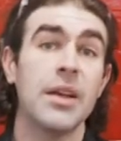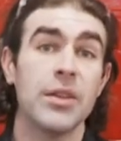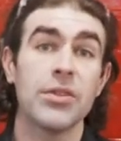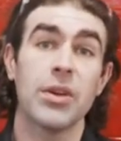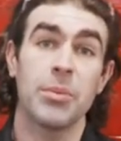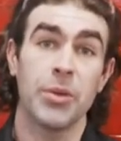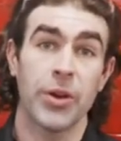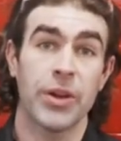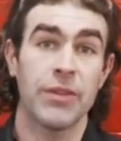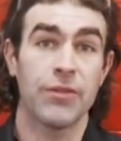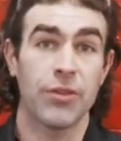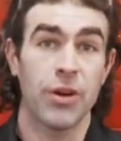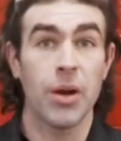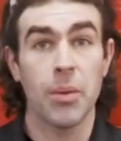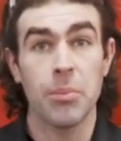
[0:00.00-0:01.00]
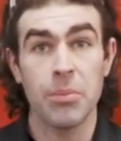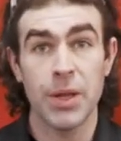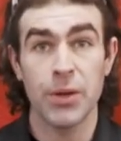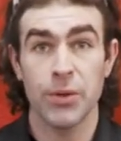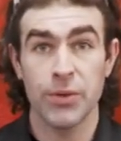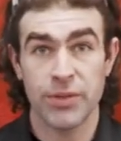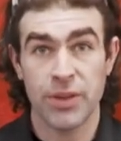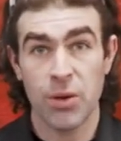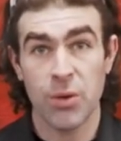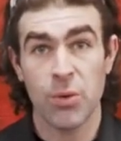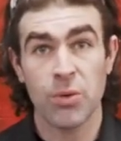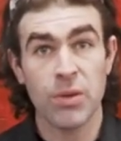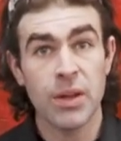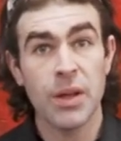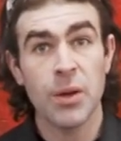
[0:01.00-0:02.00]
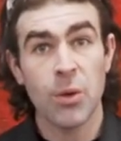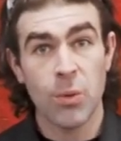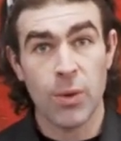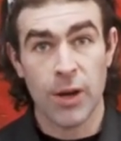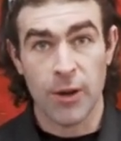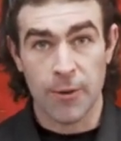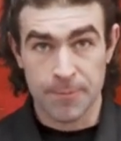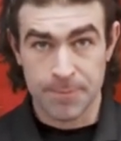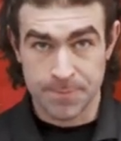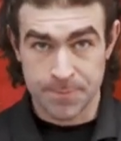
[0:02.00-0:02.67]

So I'm looking for a middle zone where